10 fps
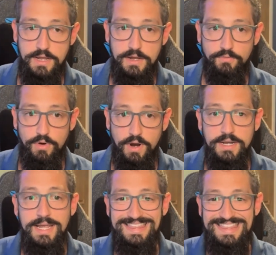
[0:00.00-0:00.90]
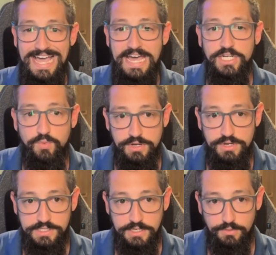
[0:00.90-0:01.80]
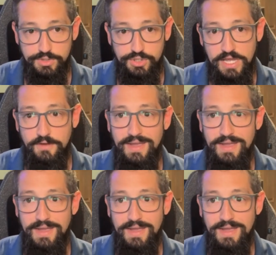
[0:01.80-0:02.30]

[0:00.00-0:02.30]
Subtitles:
right? That is where you distinguish yourself.